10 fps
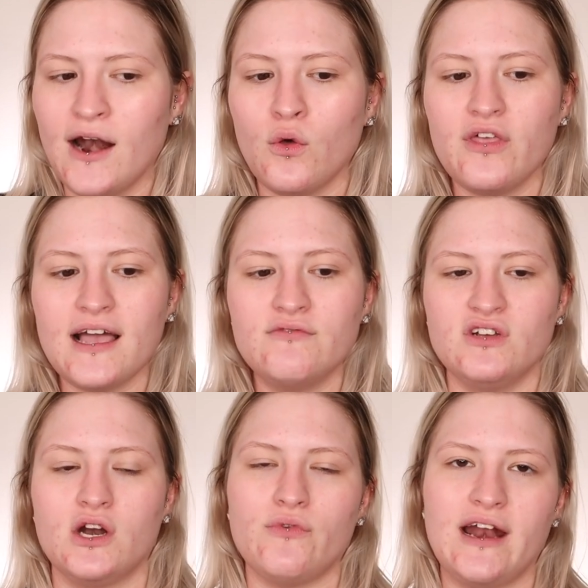I don't think I've
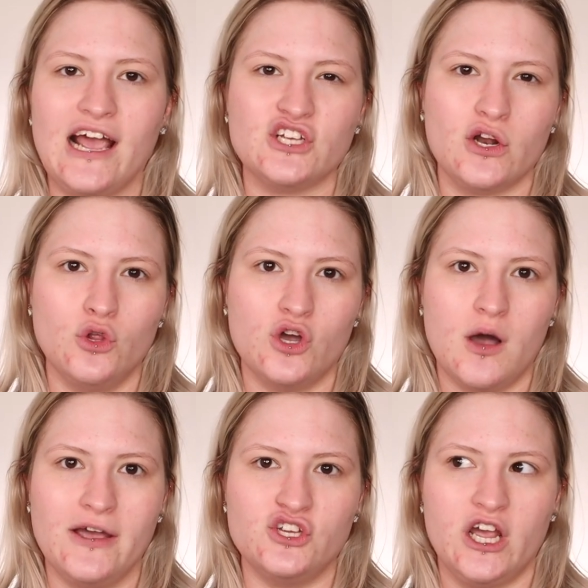done a red eyeshadow look
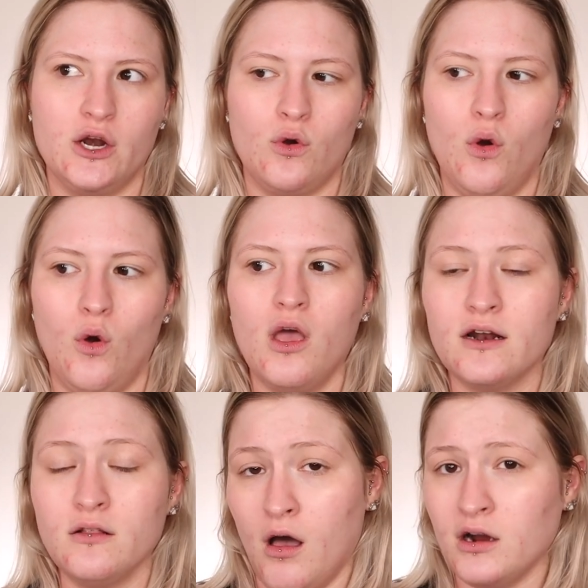on my channel
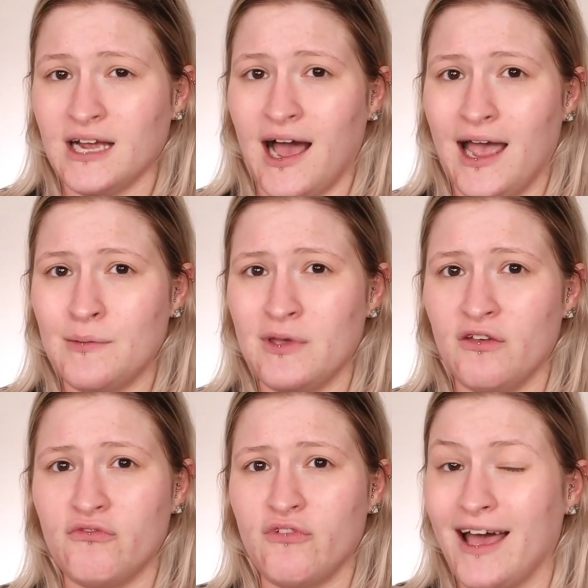in a long time,
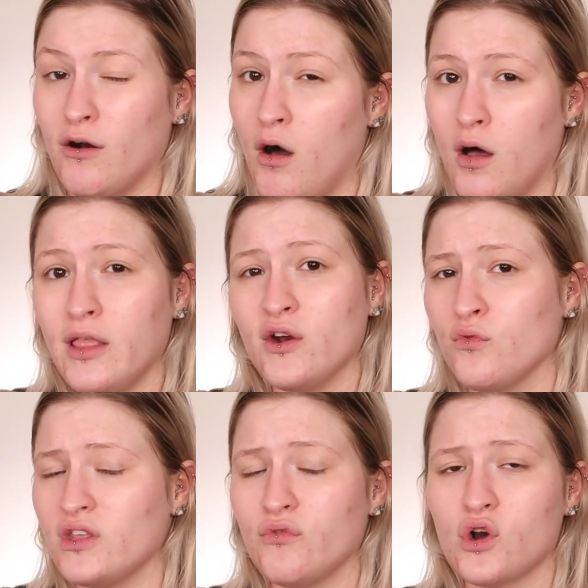if at all. I
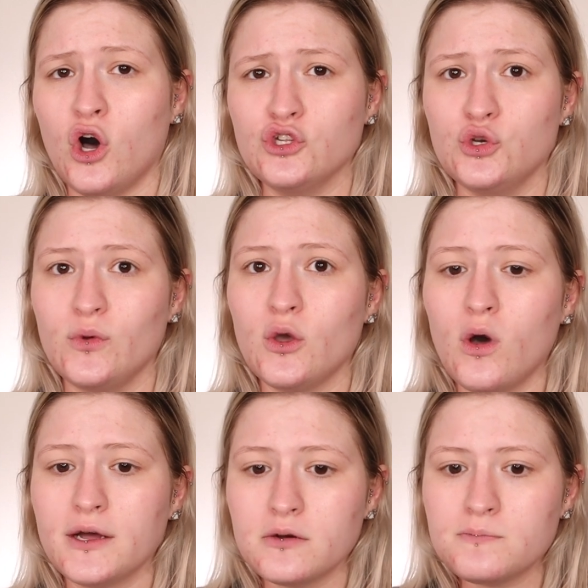don't really recall doing
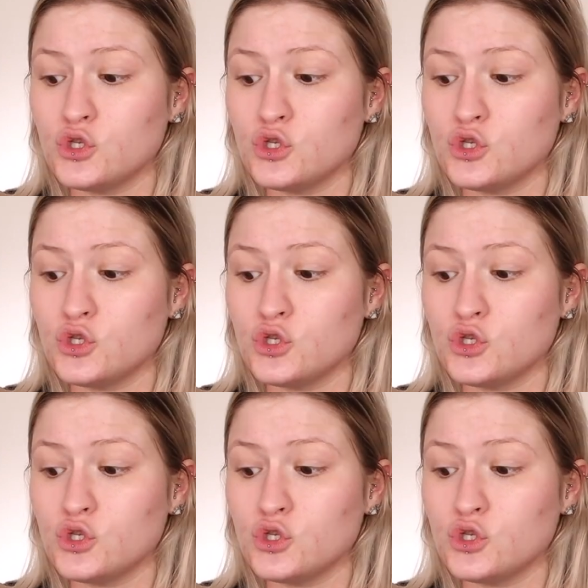one.